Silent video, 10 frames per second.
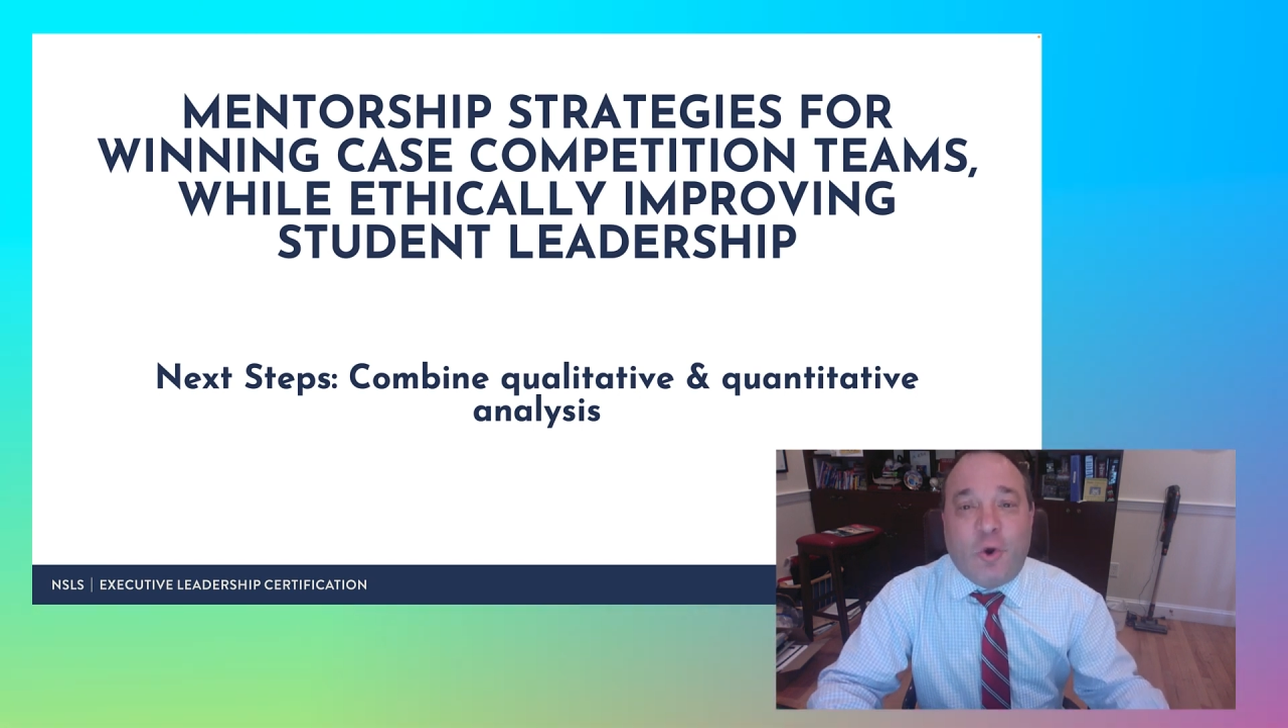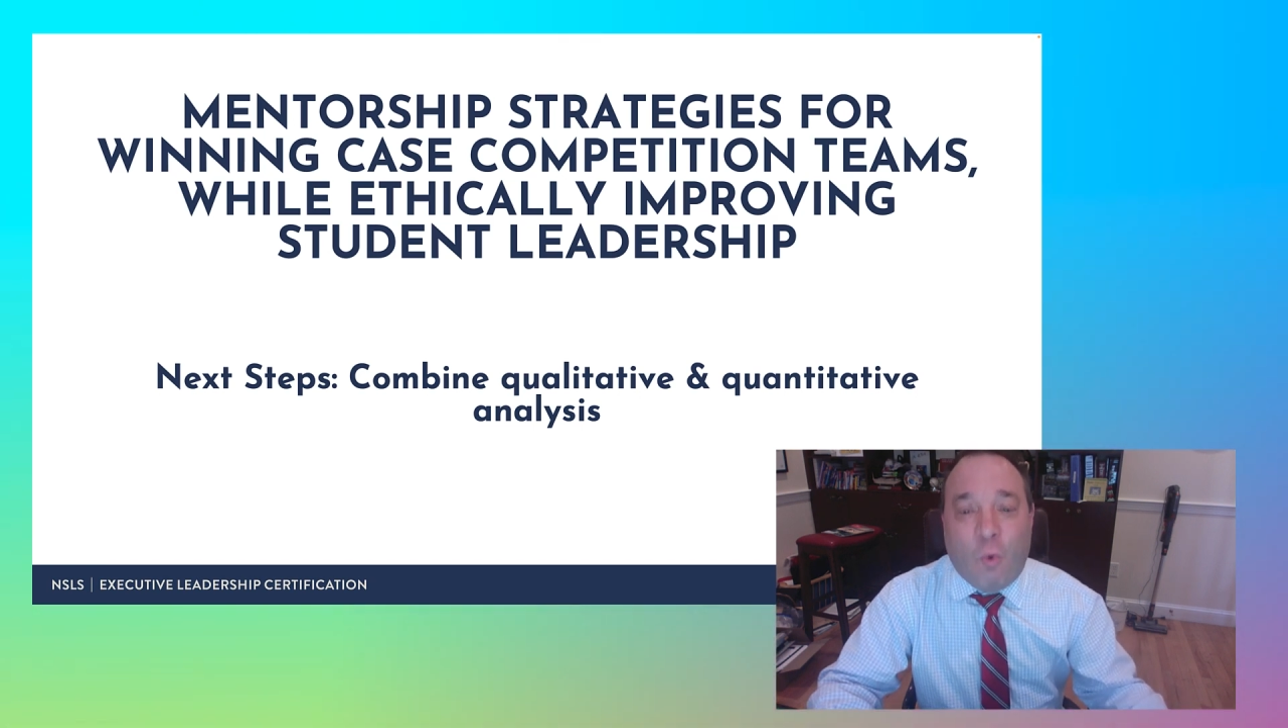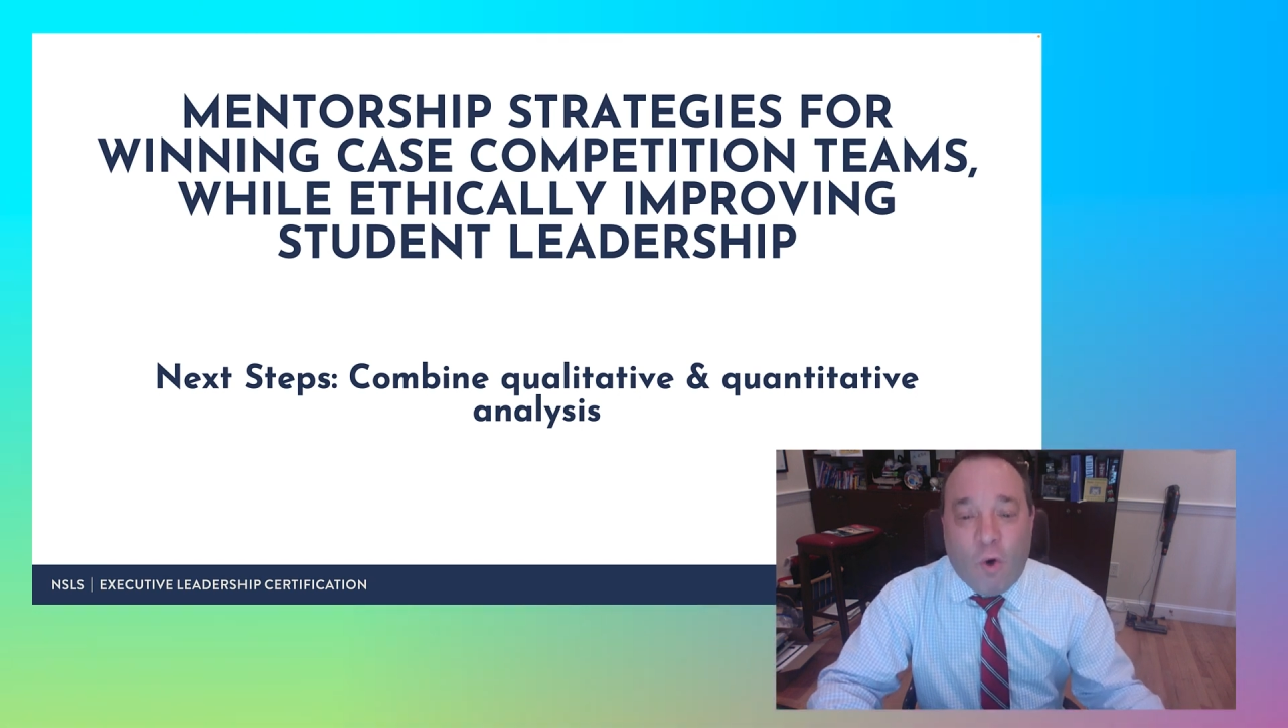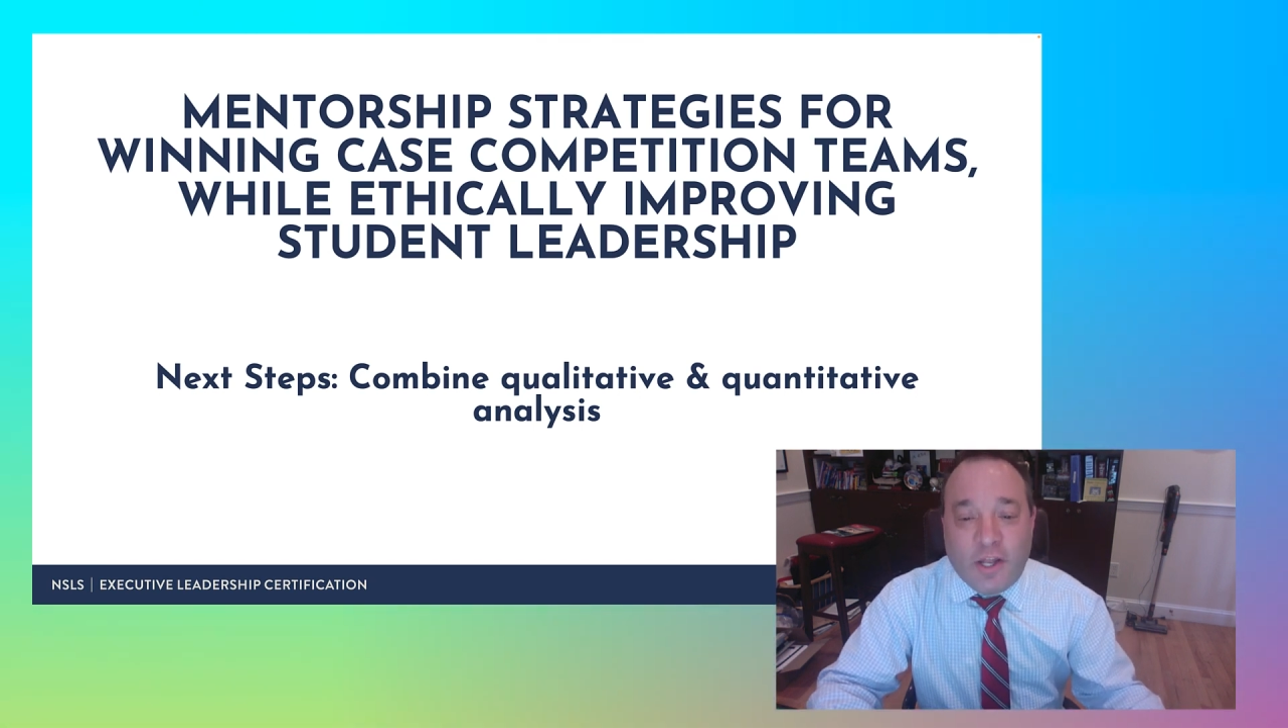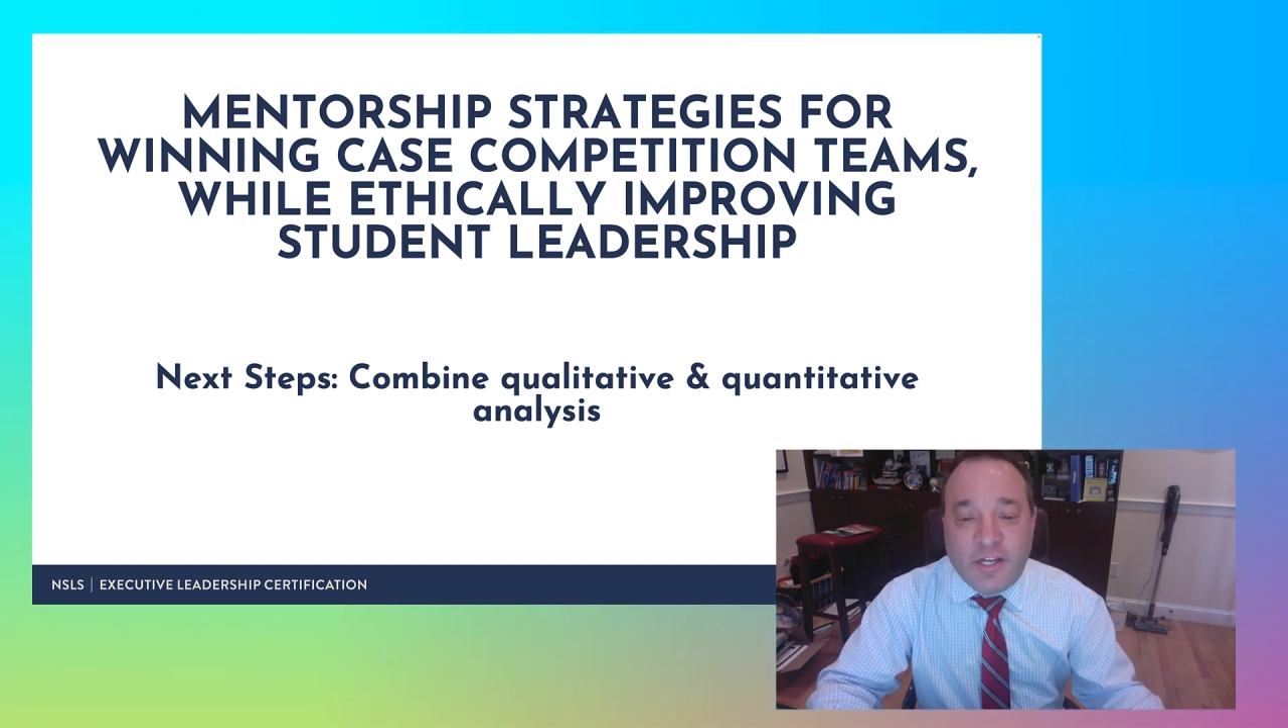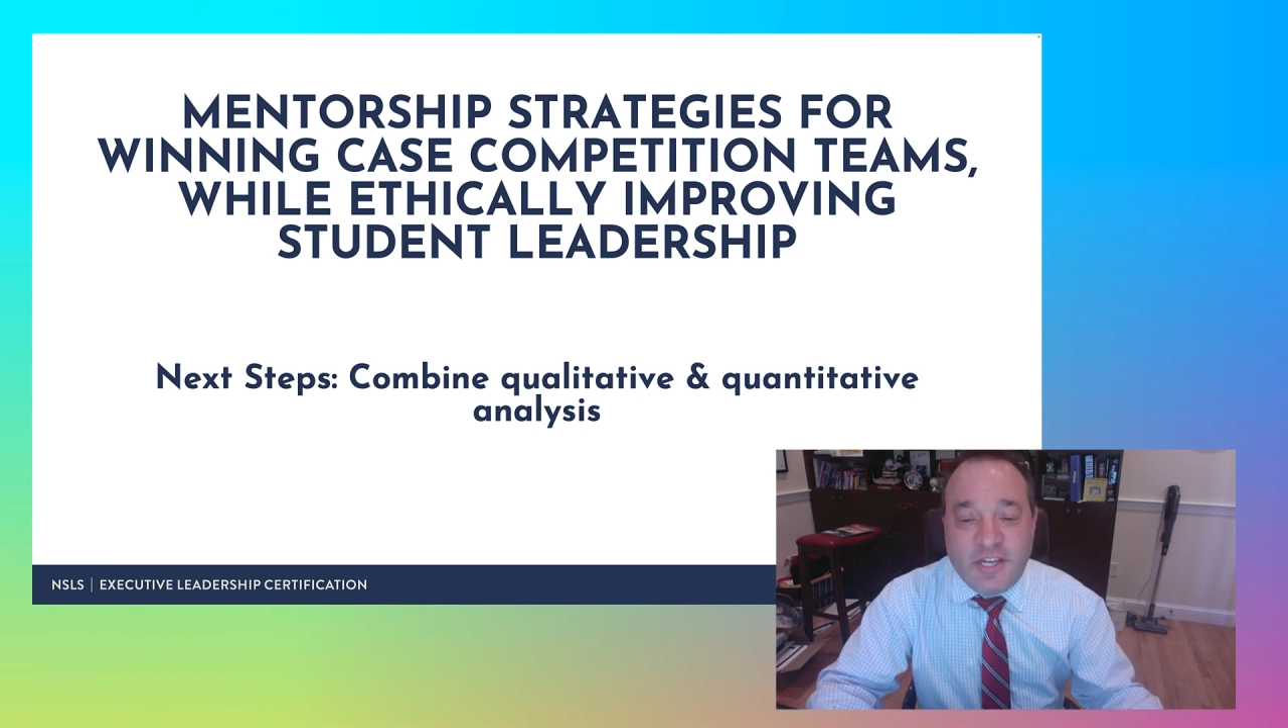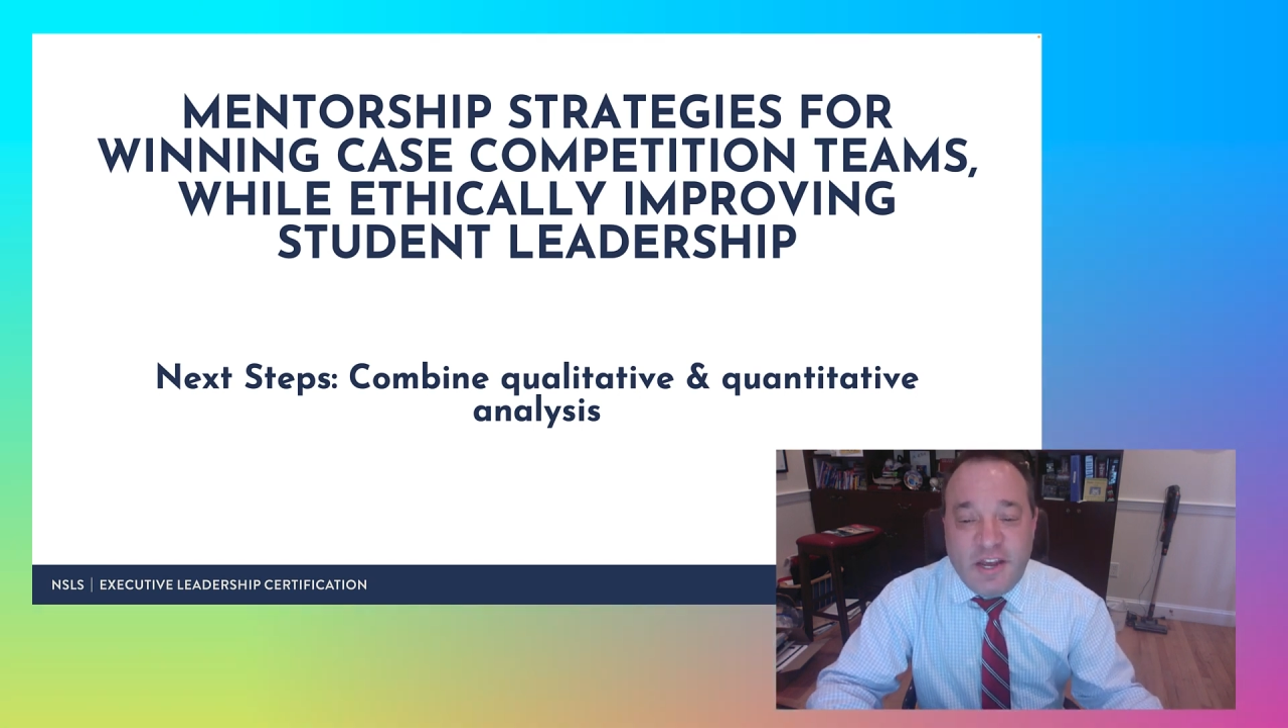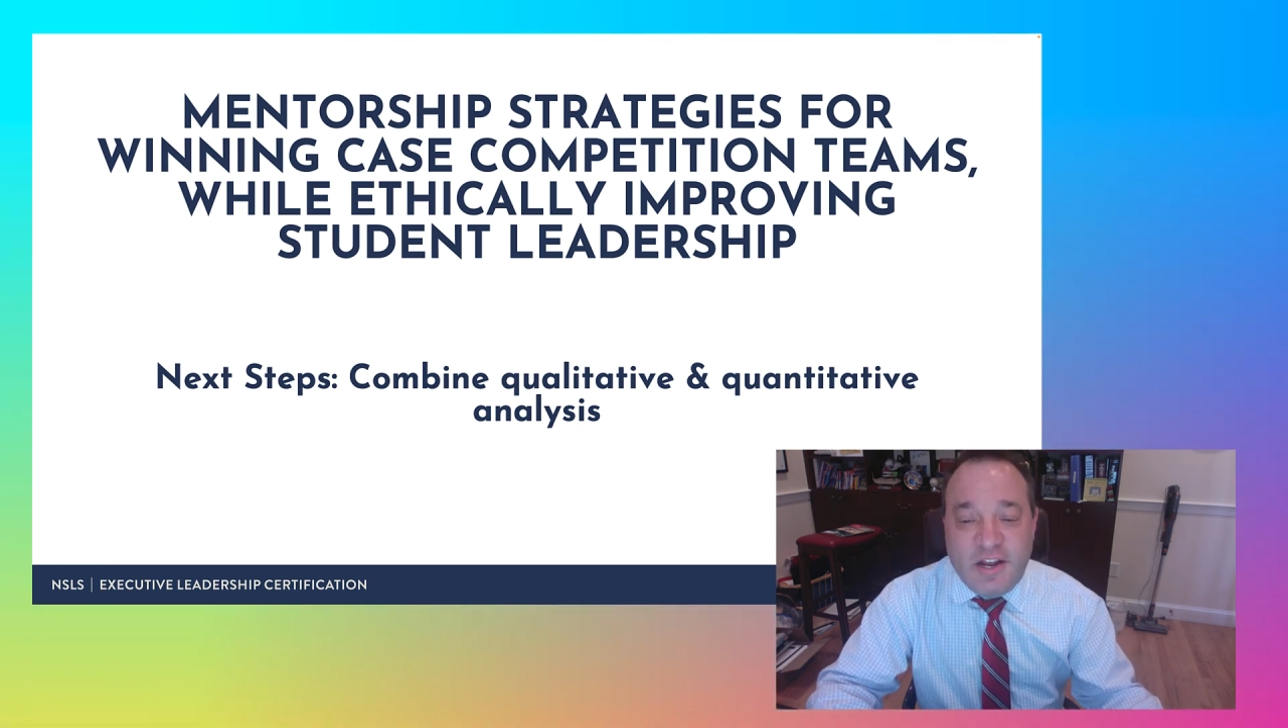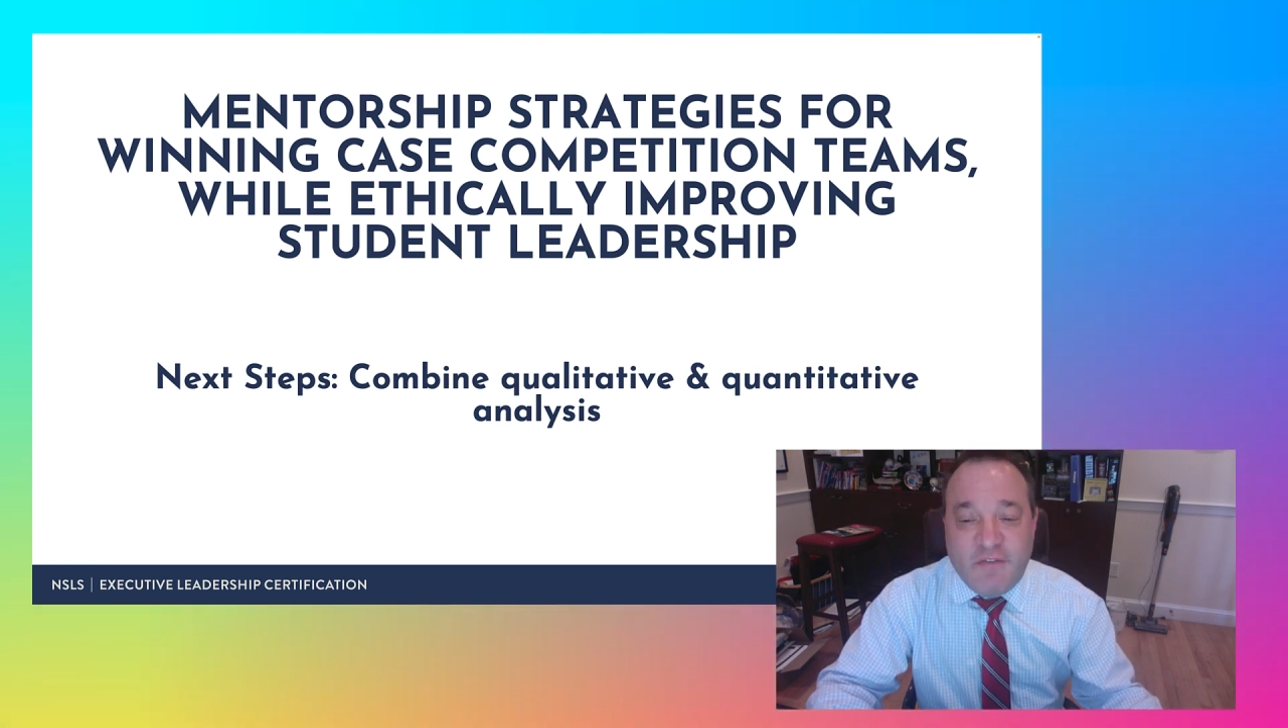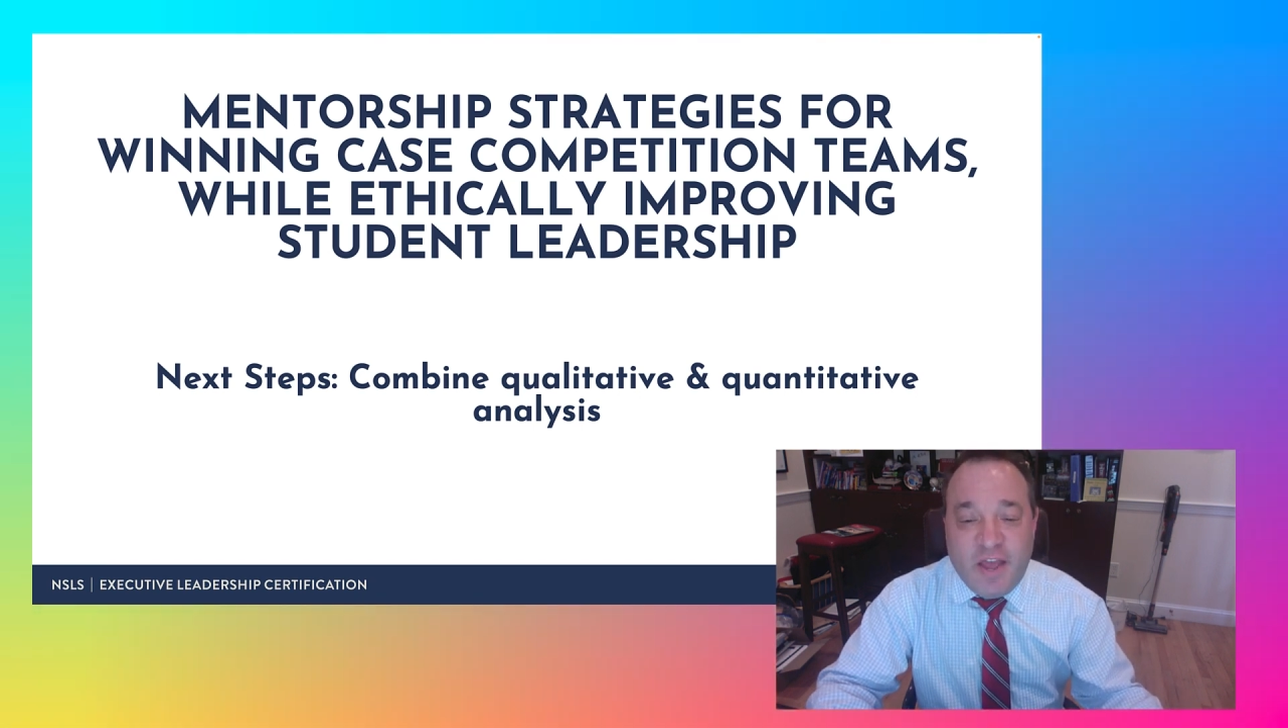
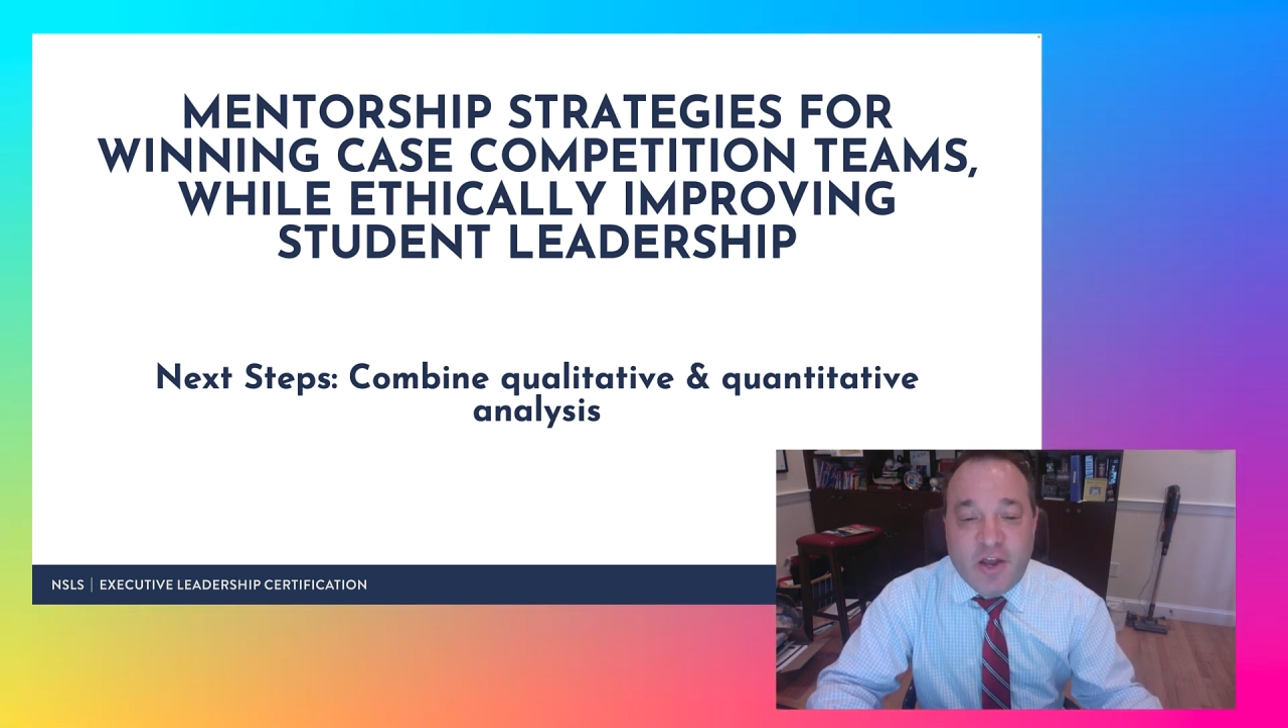qualitative